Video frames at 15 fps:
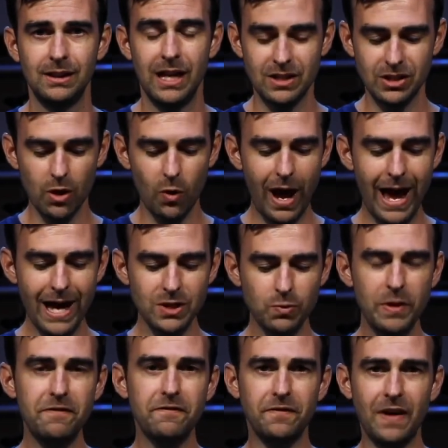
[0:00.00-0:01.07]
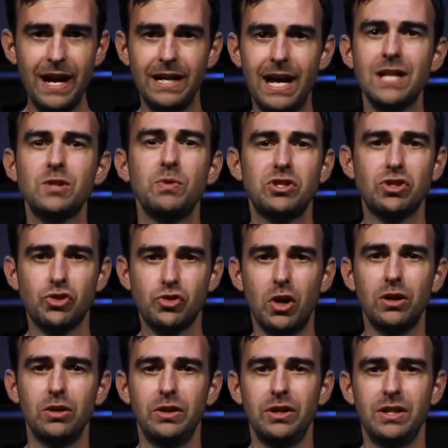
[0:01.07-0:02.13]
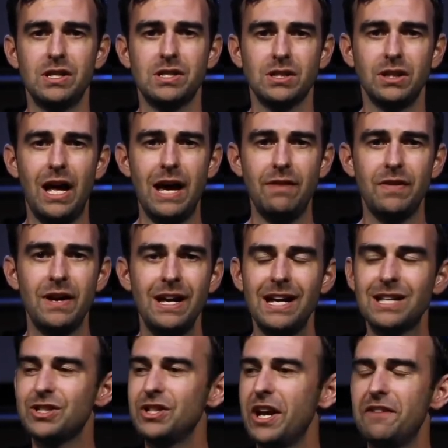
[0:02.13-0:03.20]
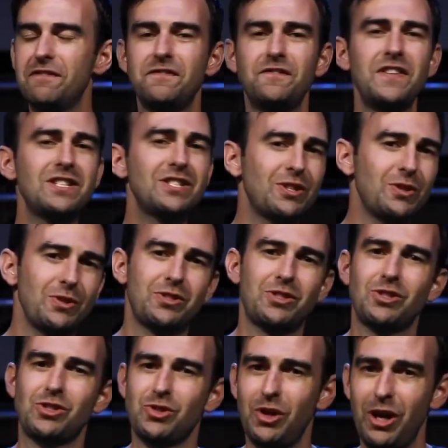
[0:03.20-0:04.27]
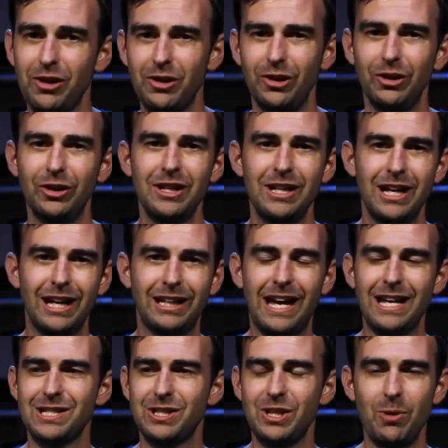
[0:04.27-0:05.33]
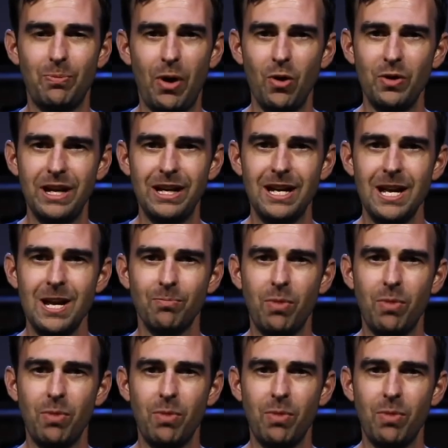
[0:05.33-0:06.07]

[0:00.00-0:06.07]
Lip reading: And so as we fight, as we struggle in this life, it's not a physical struggle against an opponent,